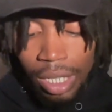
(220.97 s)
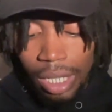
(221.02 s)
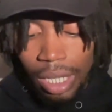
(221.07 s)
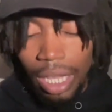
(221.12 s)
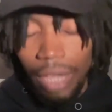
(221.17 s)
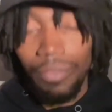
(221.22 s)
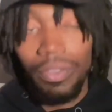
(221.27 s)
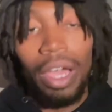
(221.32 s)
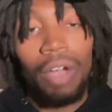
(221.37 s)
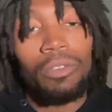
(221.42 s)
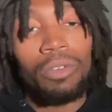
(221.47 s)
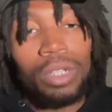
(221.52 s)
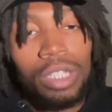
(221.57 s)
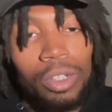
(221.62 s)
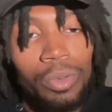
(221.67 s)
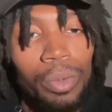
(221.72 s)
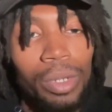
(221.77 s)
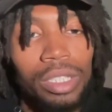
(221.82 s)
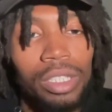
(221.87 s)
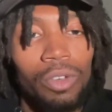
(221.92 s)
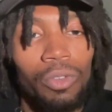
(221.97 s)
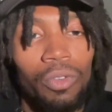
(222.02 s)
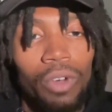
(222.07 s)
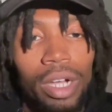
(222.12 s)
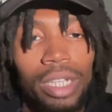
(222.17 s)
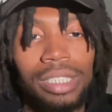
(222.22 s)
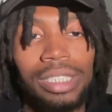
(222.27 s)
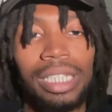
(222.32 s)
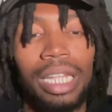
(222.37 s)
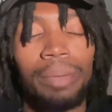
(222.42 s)
If y'all really want the
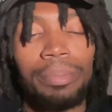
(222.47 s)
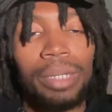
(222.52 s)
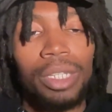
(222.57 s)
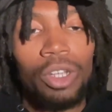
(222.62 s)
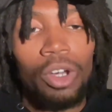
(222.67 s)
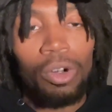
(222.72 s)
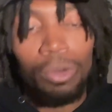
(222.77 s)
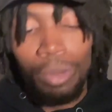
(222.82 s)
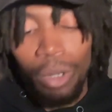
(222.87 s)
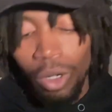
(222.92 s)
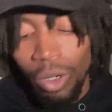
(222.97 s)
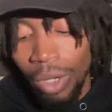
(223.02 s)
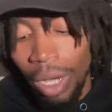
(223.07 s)
runs, let me know, bro.